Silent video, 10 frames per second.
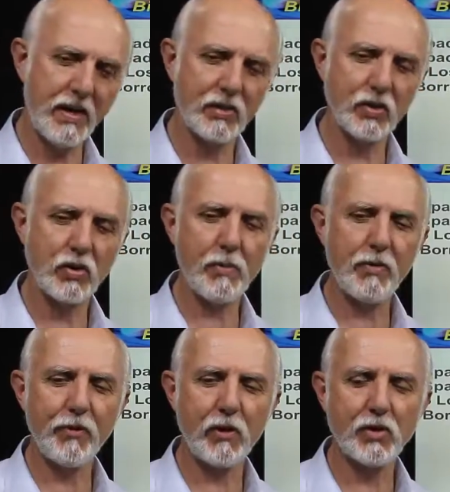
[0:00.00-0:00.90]
So double
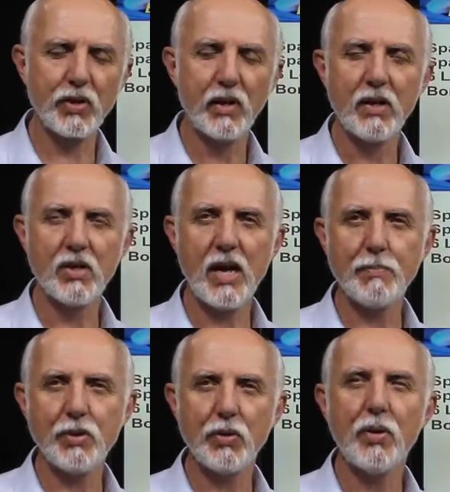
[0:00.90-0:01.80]
first, type
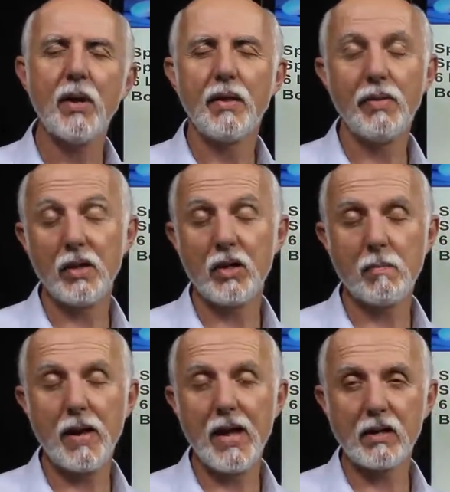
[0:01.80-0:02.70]
2, then come
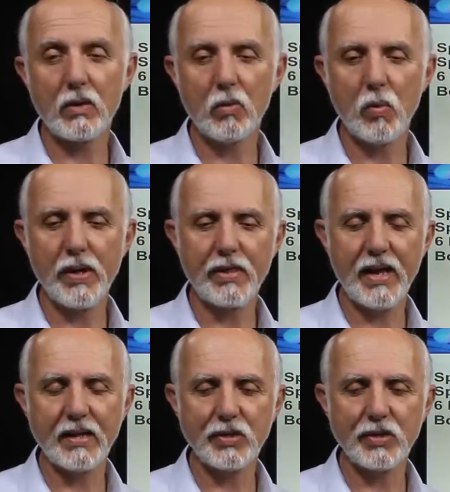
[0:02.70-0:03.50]
back with that.